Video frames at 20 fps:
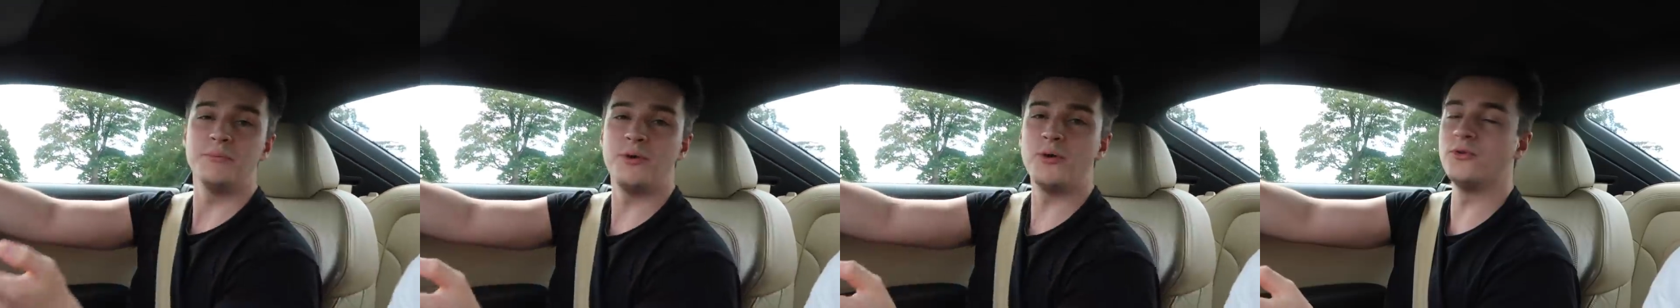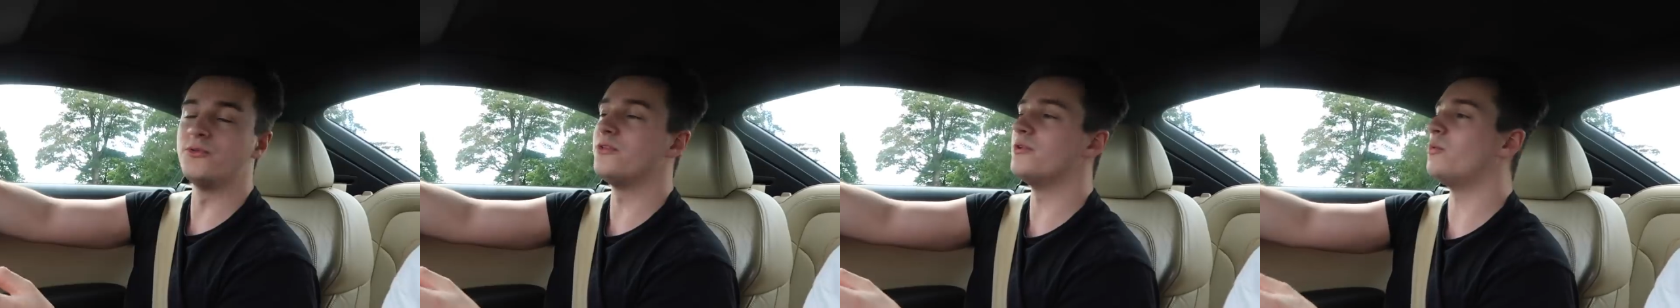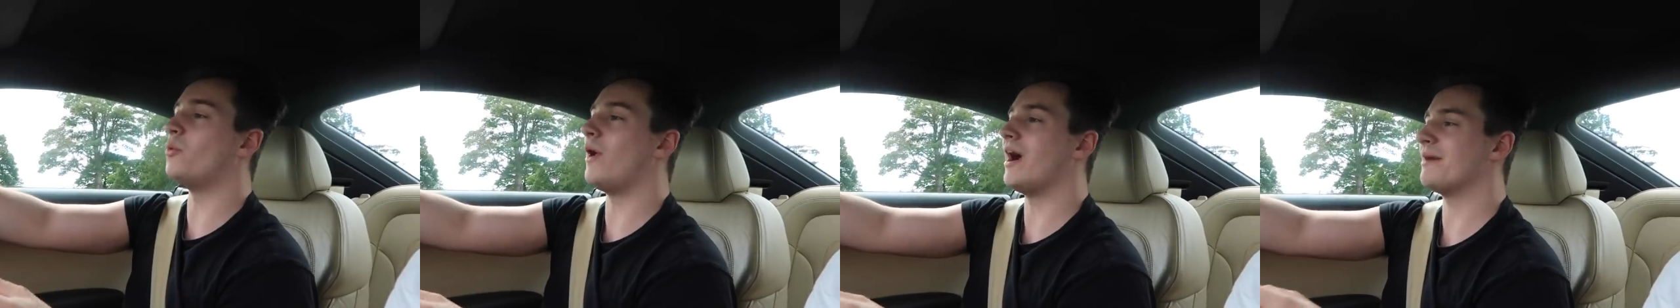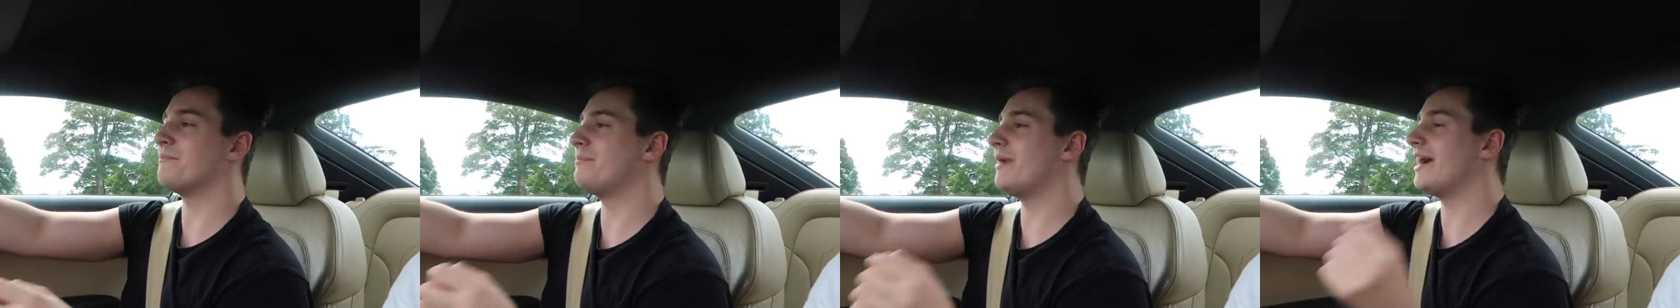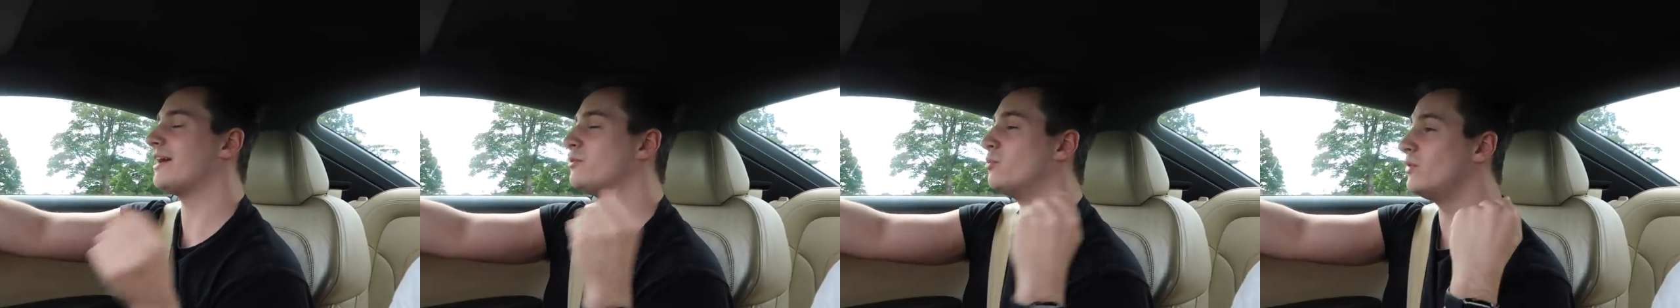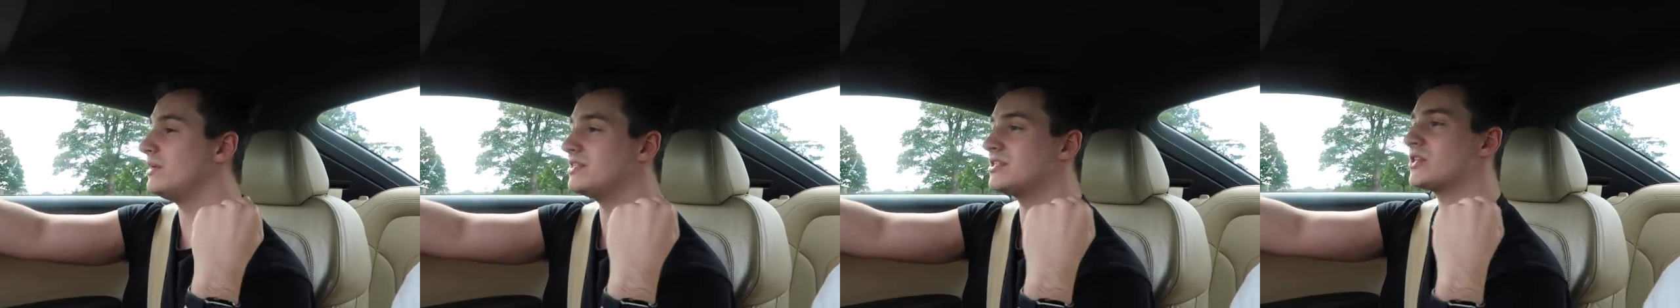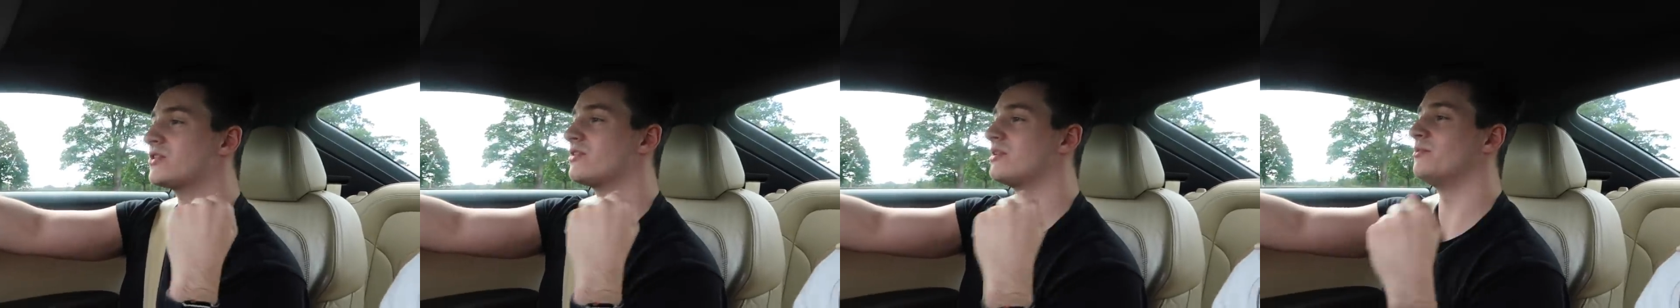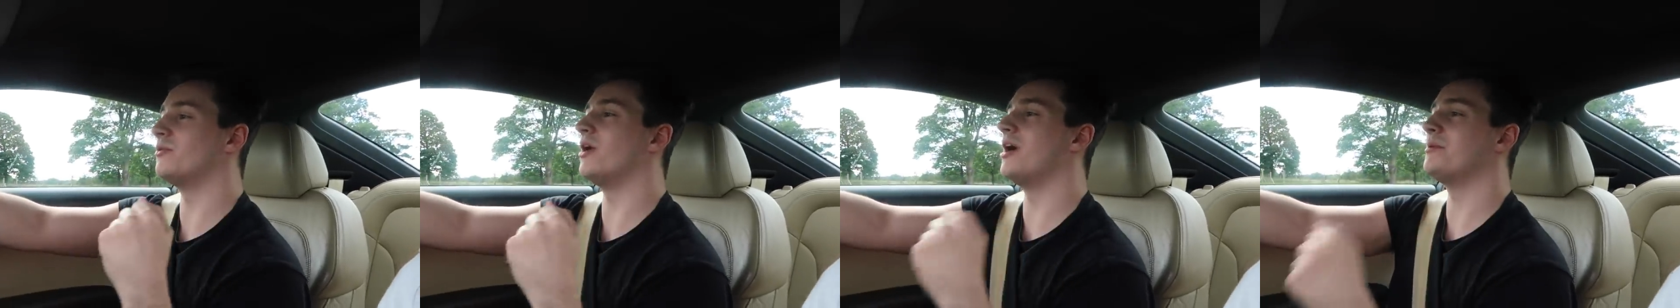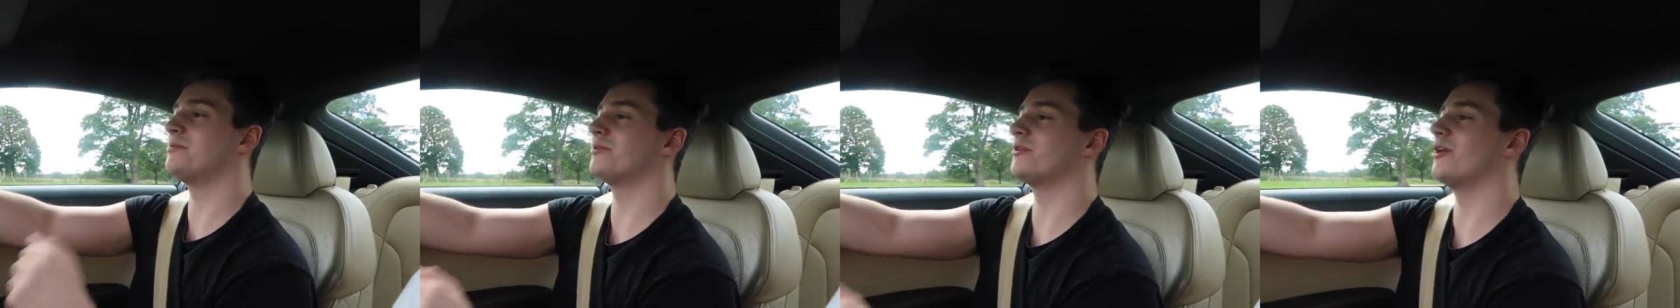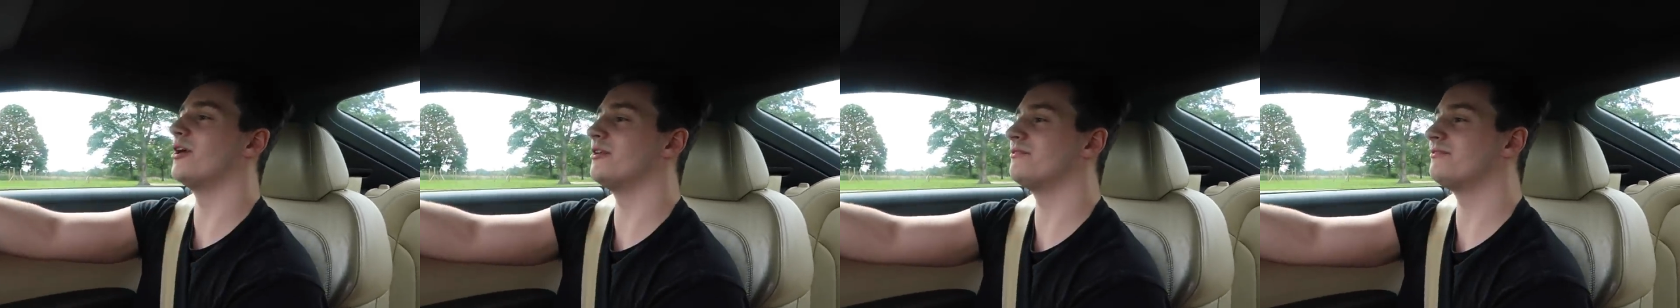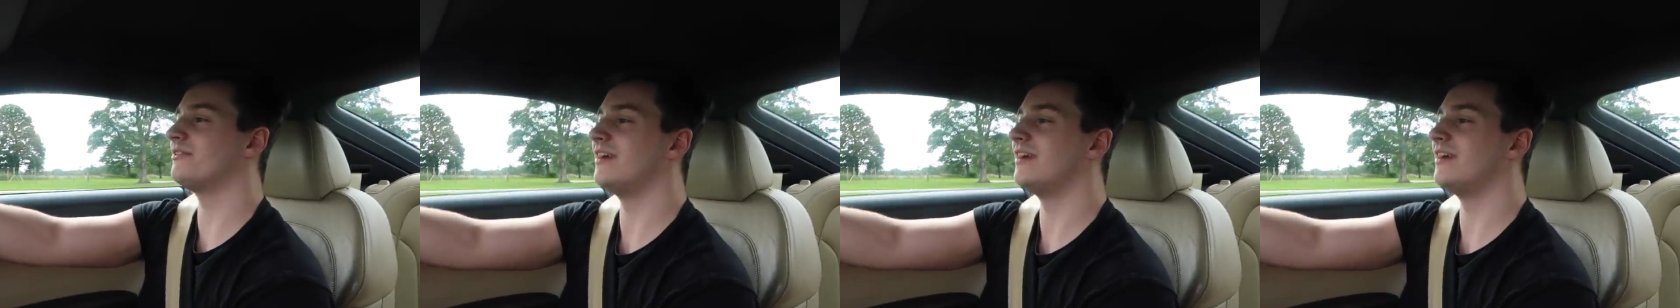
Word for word: pulled the back windscreen wiper off.